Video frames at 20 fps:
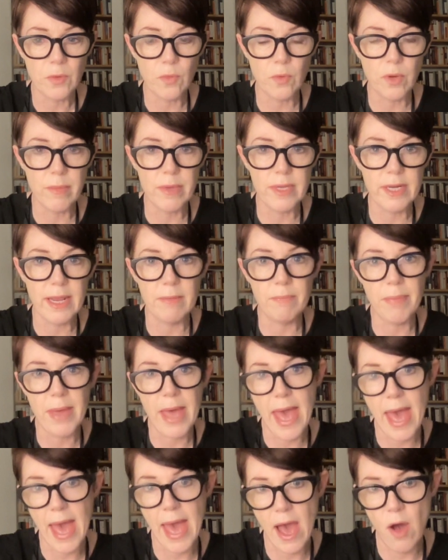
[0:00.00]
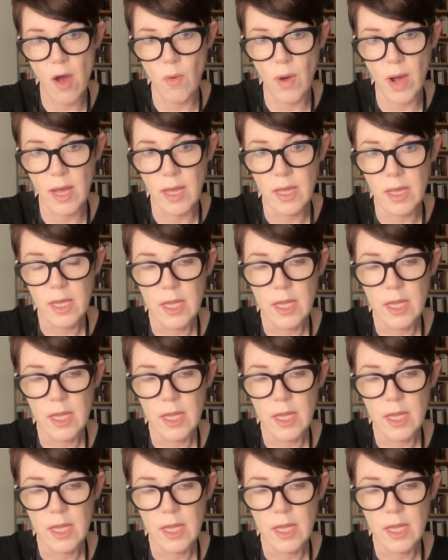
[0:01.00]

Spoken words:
women and power.